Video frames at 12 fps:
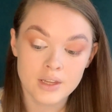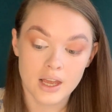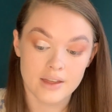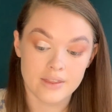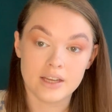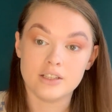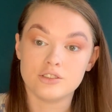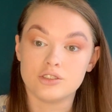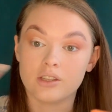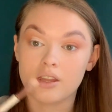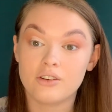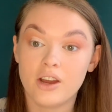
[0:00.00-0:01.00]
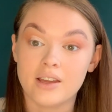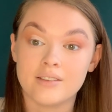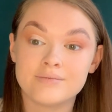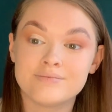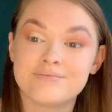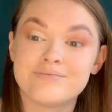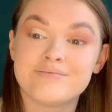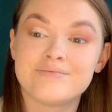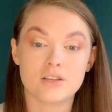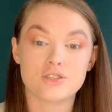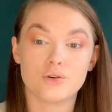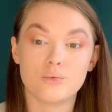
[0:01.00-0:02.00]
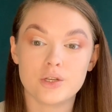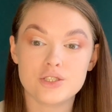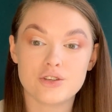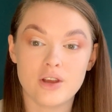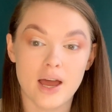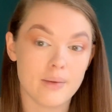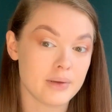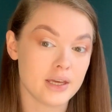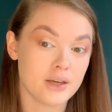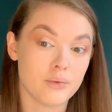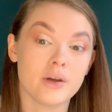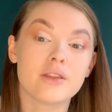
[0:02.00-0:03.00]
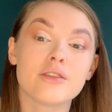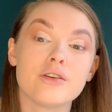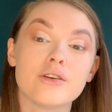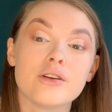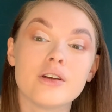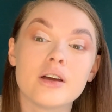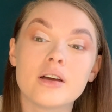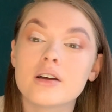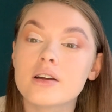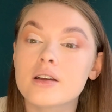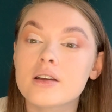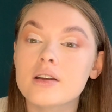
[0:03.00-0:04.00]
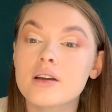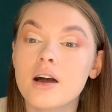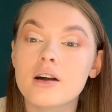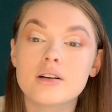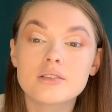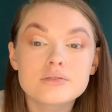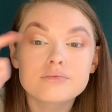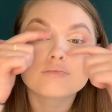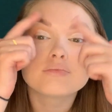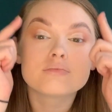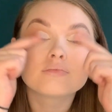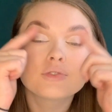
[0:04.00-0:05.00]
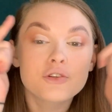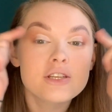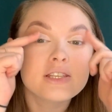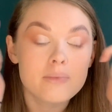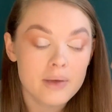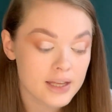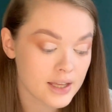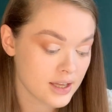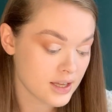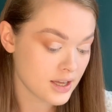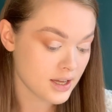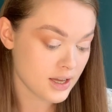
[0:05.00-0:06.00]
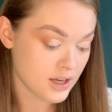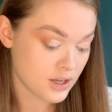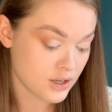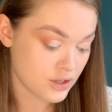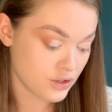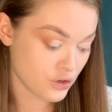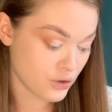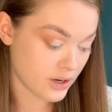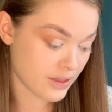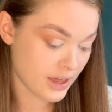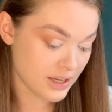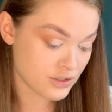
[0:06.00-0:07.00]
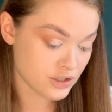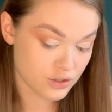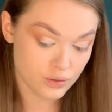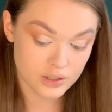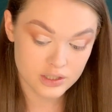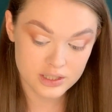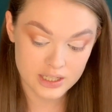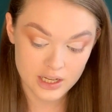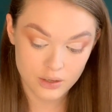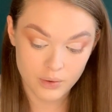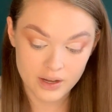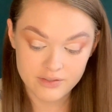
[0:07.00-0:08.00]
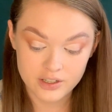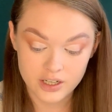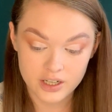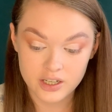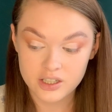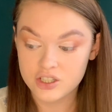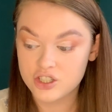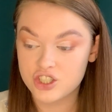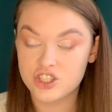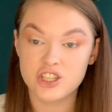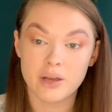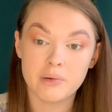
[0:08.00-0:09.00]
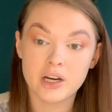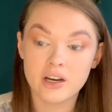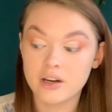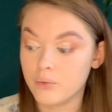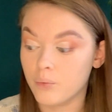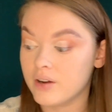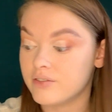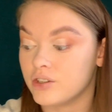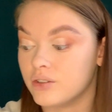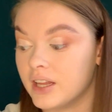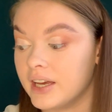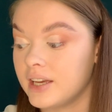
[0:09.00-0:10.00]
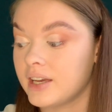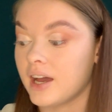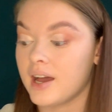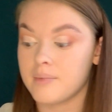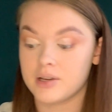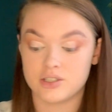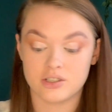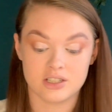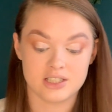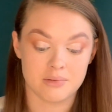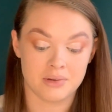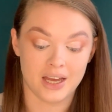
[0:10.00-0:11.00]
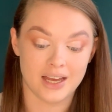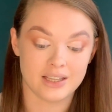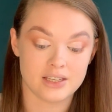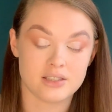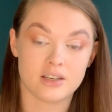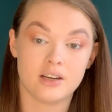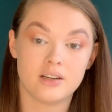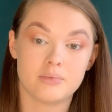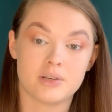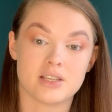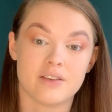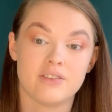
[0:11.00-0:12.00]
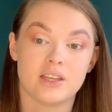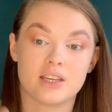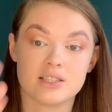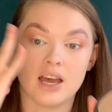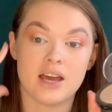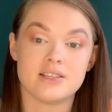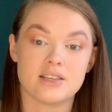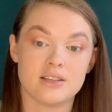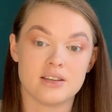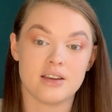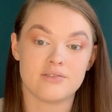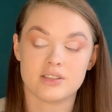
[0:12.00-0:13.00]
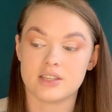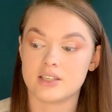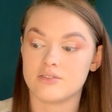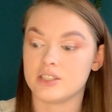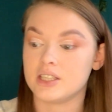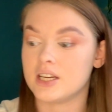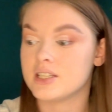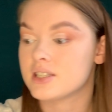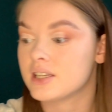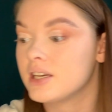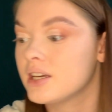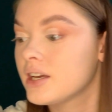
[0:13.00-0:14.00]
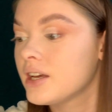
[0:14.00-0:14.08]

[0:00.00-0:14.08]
And then do the other eye. So once you're happy with your cut creasy bit, you're then just going to take whatever shimmer, whatever you like. I'm actually going to take my highlighter because I feel like it ties in everything really nicely.